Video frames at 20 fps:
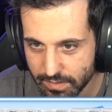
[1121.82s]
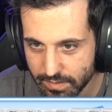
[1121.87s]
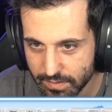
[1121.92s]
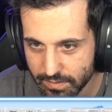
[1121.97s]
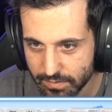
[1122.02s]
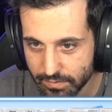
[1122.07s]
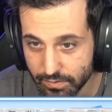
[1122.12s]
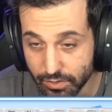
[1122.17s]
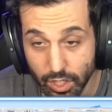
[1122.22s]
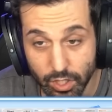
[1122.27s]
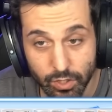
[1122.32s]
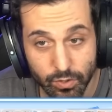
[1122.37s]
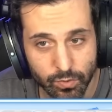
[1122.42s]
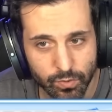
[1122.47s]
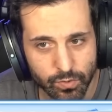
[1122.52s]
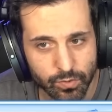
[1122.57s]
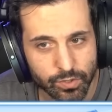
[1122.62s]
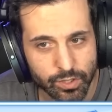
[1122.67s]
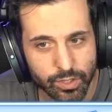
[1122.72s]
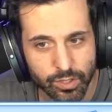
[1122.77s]

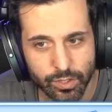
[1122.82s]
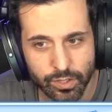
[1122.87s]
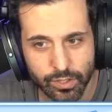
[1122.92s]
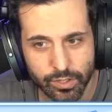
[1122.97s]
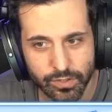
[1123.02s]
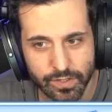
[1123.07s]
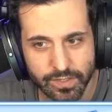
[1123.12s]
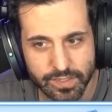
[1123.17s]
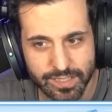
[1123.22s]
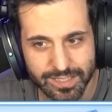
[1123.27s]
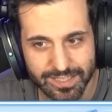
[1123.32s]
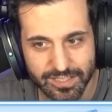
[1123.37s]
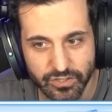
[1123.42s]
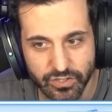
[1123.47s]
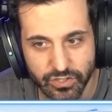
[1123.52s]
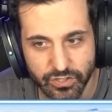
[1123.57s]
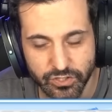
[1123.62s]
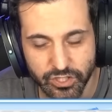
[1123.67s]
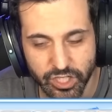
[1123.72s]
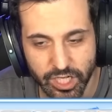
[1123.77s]
No. This is
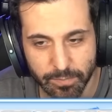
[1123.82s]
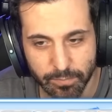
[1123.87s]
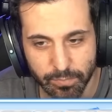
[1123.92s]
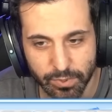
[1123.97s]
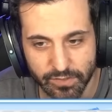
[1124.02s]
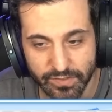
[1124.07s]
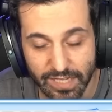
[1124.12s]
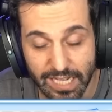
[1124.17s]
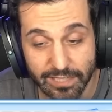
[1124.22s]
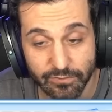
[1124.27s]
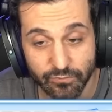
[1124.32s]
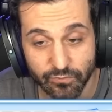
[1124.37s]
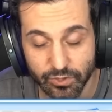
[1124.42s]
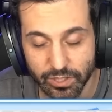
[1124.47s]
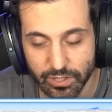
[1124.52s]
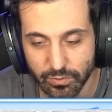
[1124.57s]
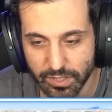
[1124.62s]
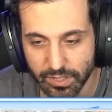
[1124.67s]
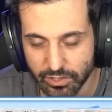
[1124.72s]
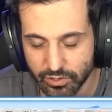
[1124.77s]
Jumpluff. I
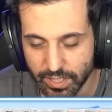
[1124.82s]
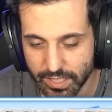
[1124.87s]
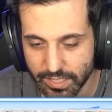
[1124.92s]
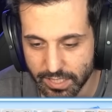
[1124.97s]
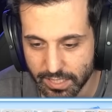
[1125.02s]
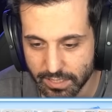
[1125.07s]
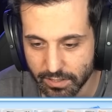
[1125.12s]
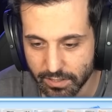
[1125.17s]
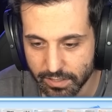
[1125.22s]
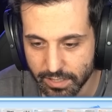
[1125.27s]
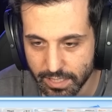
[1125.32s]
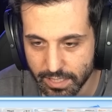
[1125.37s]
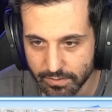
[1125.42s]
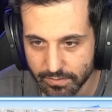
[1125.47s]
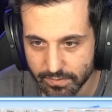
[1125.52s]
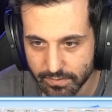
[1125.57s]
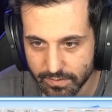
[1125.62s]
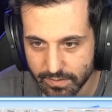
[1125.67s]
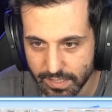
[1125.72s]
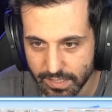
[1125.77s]
really want to try that card out.